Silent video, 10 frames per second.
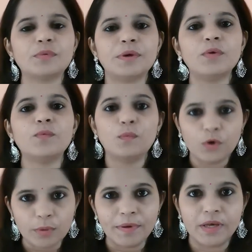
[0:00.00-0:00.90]
for me
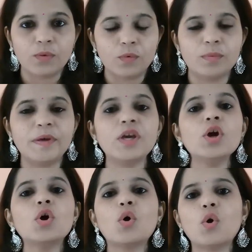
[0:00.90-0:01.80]
would
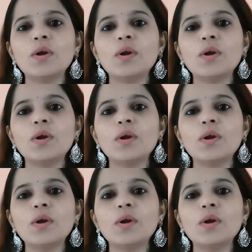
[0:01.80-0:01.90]
be